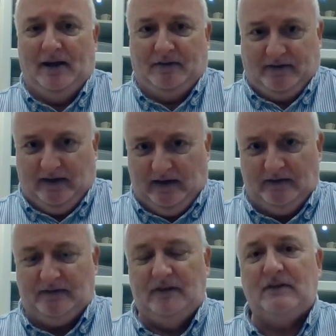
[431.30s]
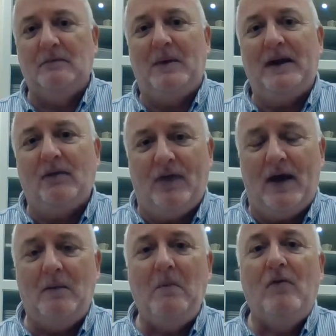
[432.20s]
It's easy to make
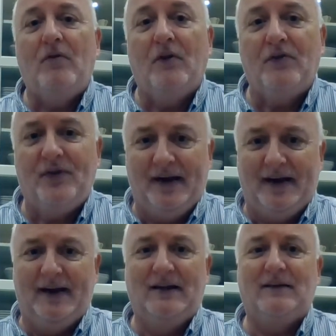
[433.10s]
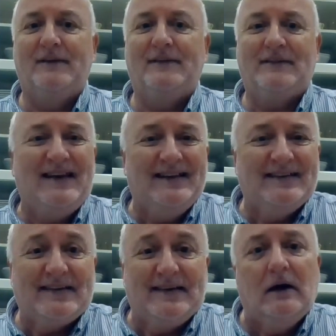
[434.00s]
them the thing that
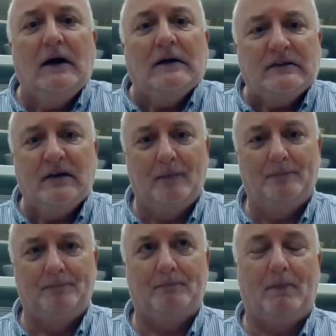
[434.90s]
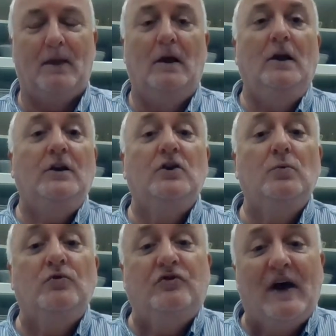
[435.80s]
is cut.
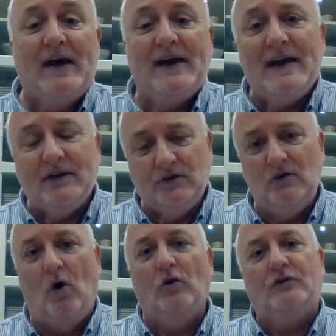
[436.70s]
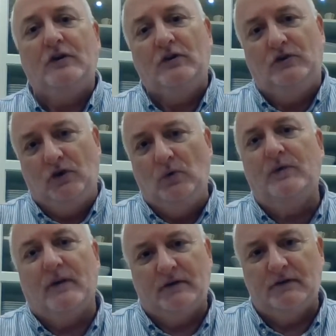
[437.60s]
You dare not
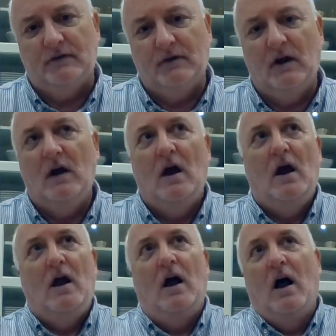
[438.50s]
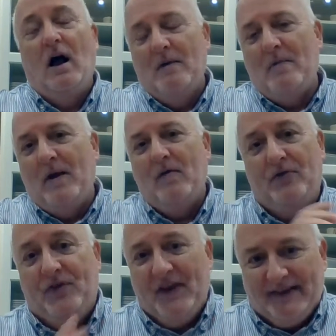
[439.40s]
do this.
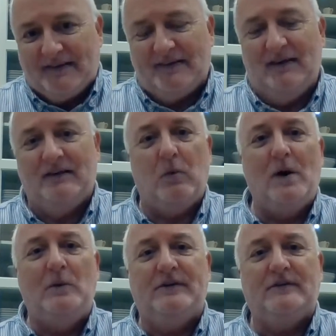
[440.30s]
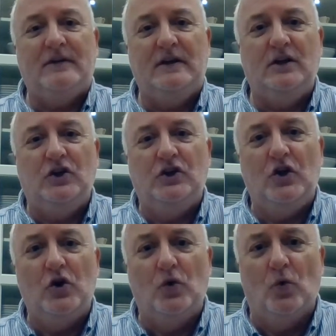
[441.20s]
This is where we see
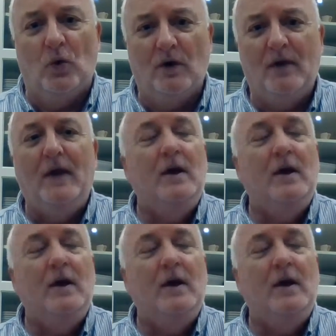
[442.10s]
you.